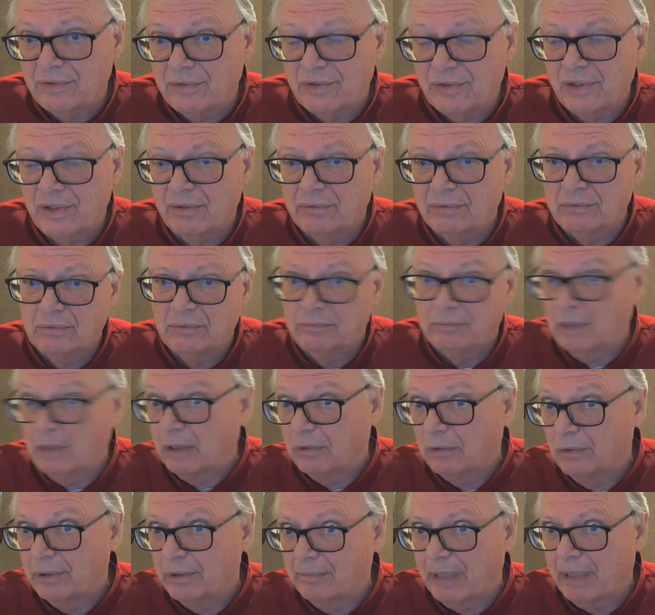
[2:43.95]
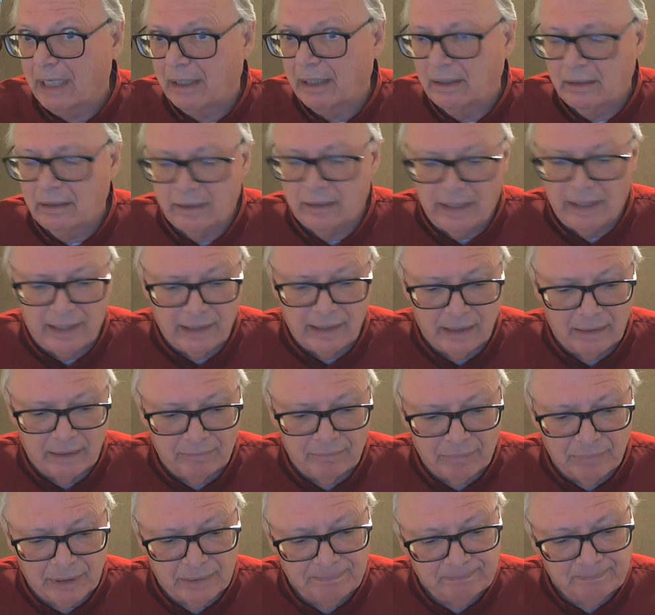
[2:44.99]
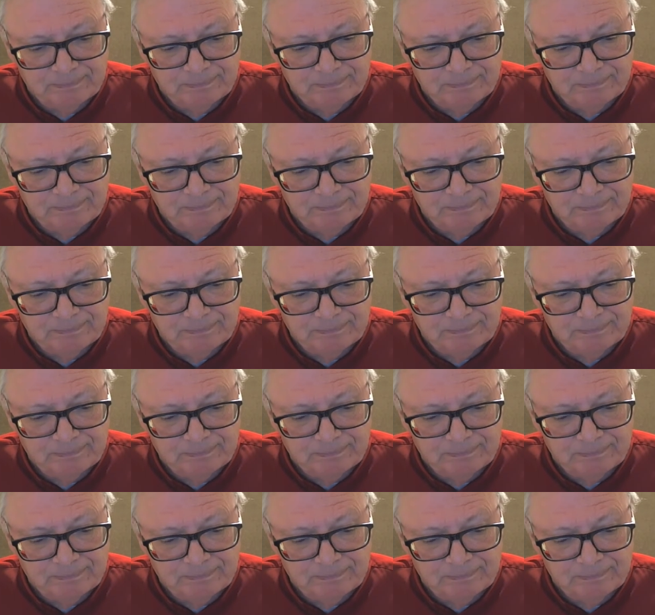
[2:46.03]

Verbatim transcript: So I'm not going back into that again, but